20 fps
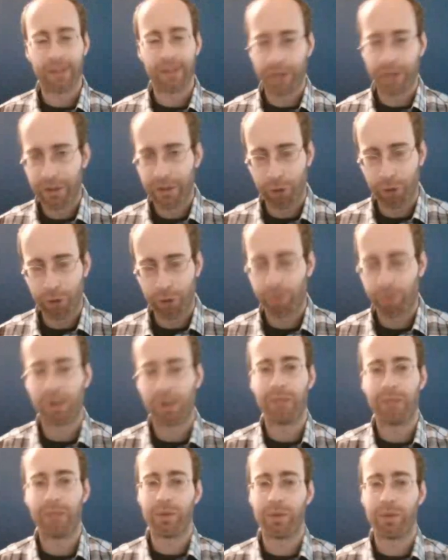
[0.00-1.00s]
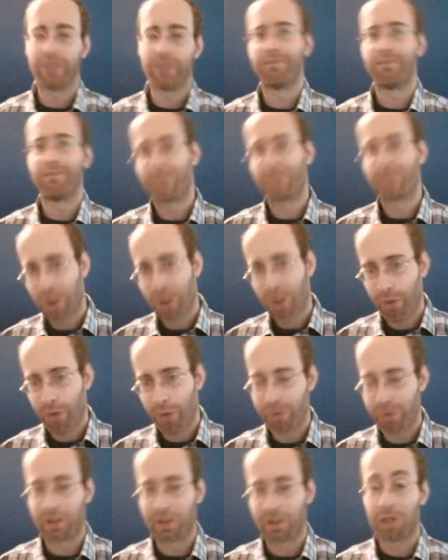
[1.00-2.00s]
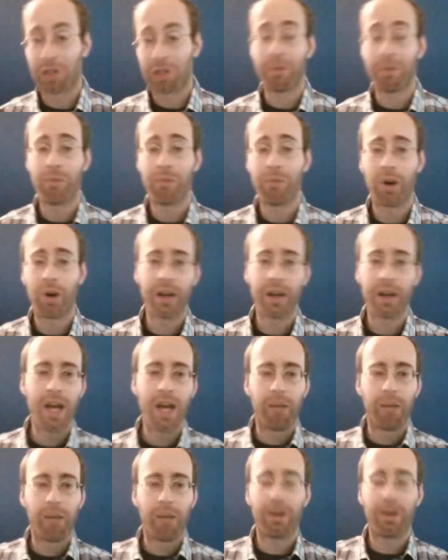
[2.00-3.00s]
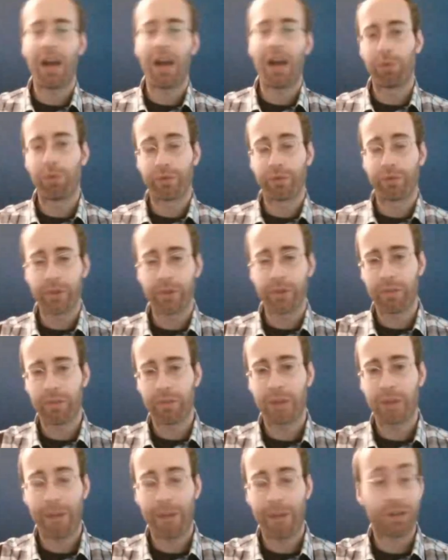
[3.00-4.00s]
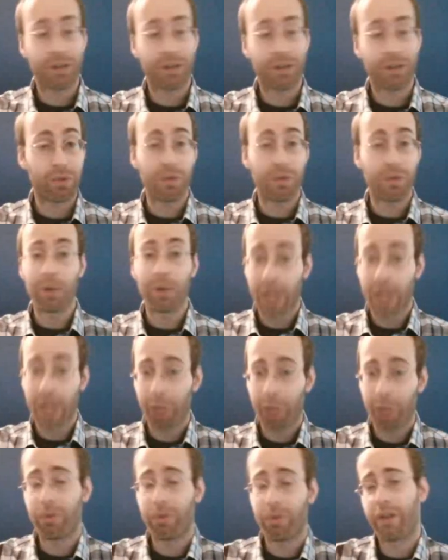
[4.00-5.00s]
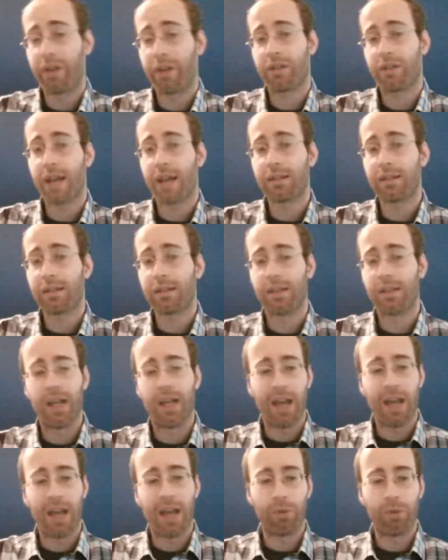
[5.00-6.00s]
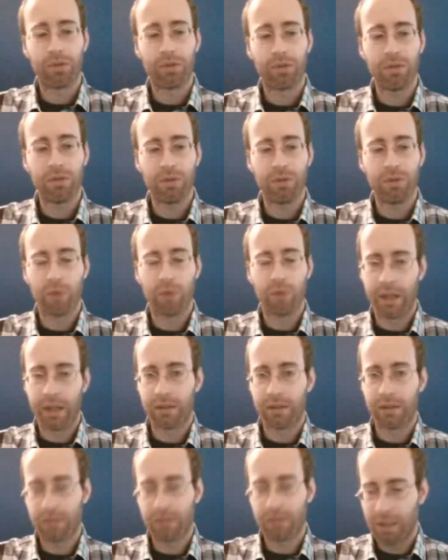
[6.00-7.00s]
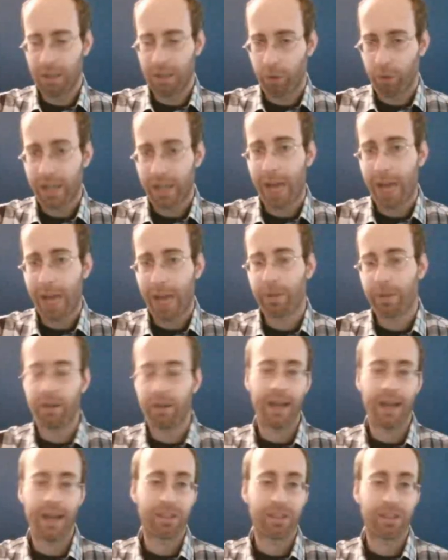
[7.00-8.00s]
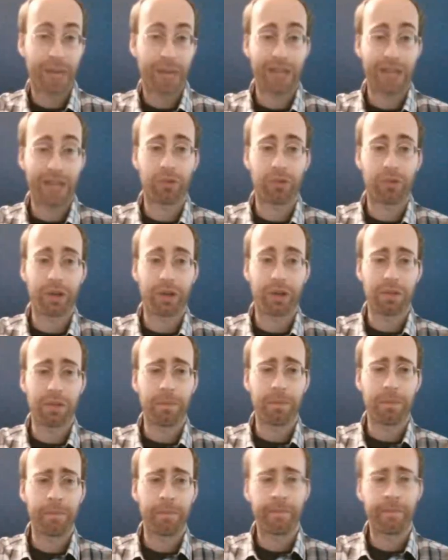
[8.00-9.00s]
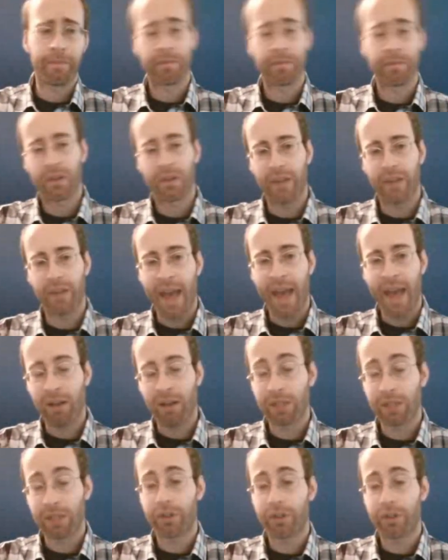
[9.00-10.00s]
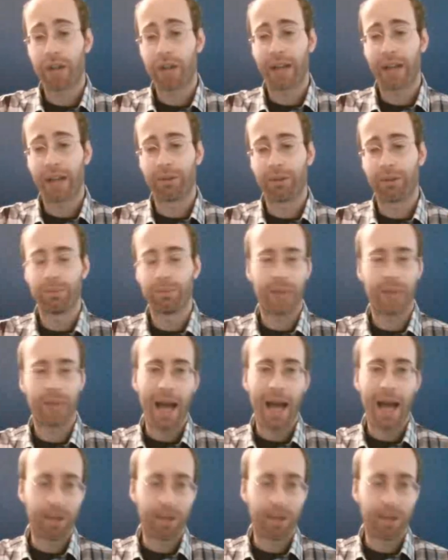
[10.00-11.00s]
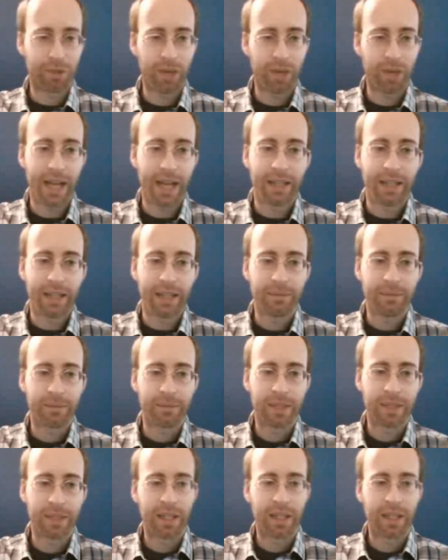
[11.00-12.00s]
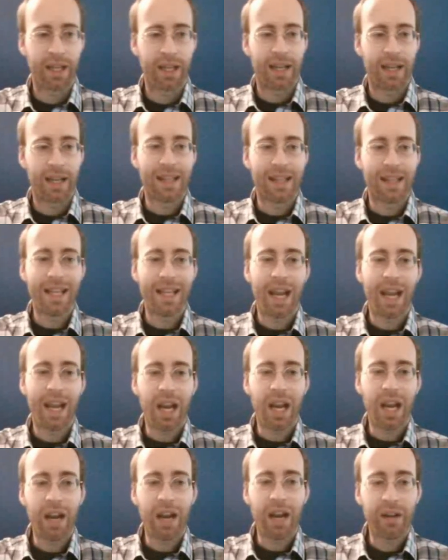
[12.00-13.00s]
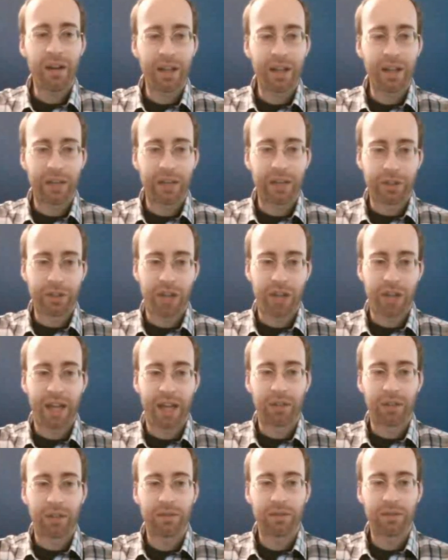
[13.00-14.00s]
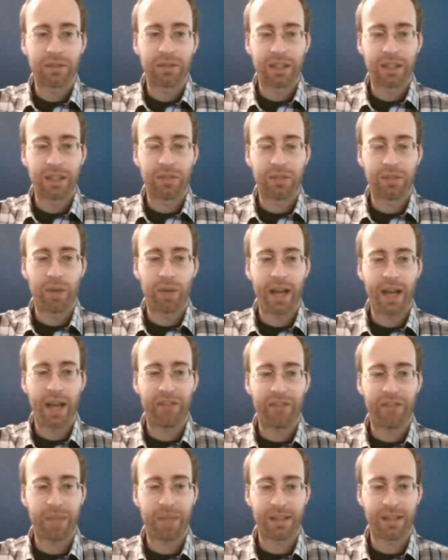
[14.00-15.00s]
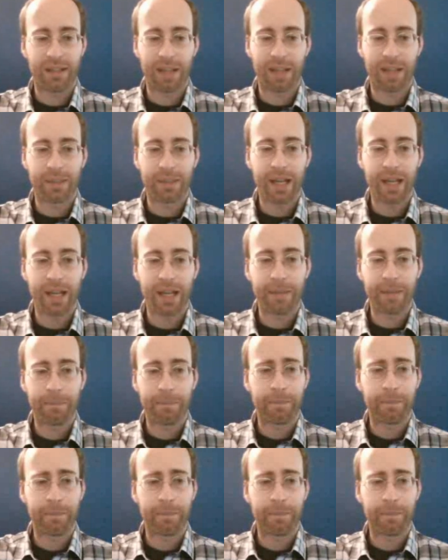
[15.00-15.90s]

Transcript: in the full program, we would go through this a little bit more, but I will review some properties with you that will help you on your test, and we'll do one in more depth as a practice question. The angles of a triangle add up to 180. The area of a triangle is 1/2 base times height.